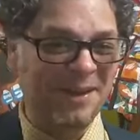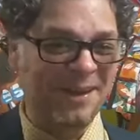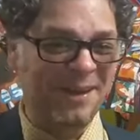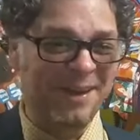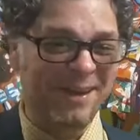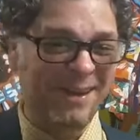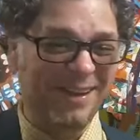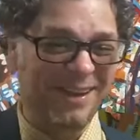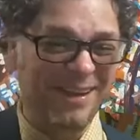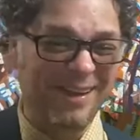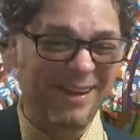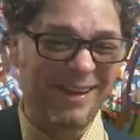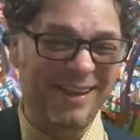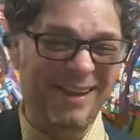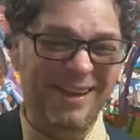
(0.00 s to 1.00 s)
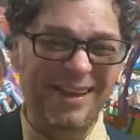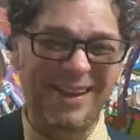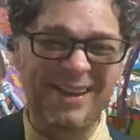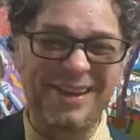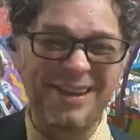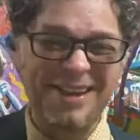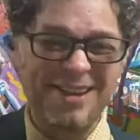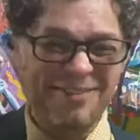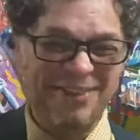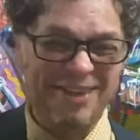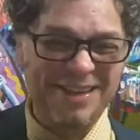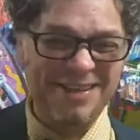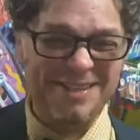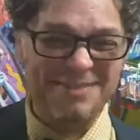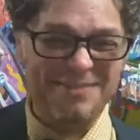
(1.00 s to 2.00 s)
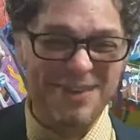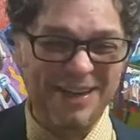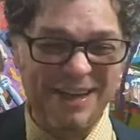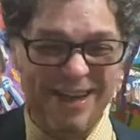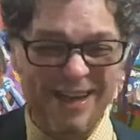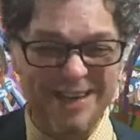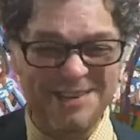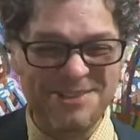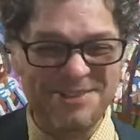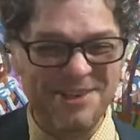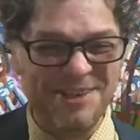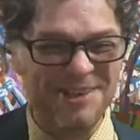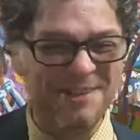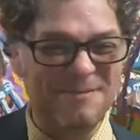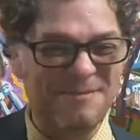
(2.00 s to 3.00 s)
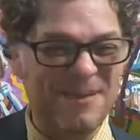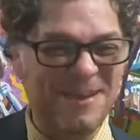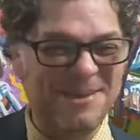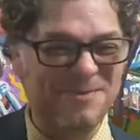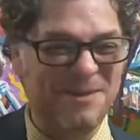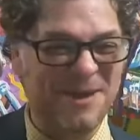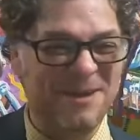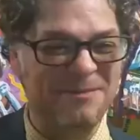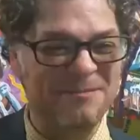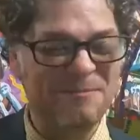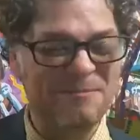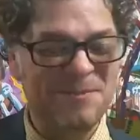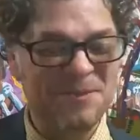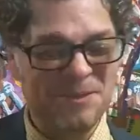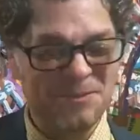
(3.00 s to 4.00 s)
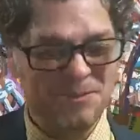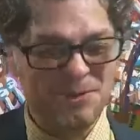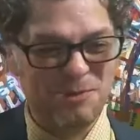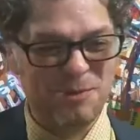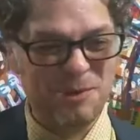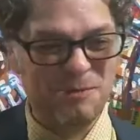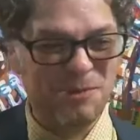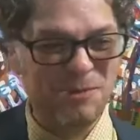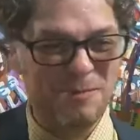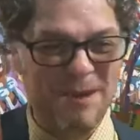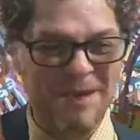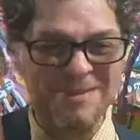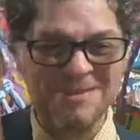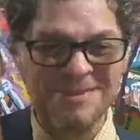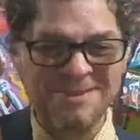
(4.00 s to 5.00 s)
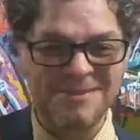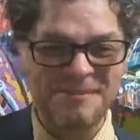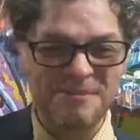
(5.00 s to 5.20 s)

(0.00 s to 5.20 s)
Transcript: Well, I used to be the guy struggling to pay his rent with 3 roommates,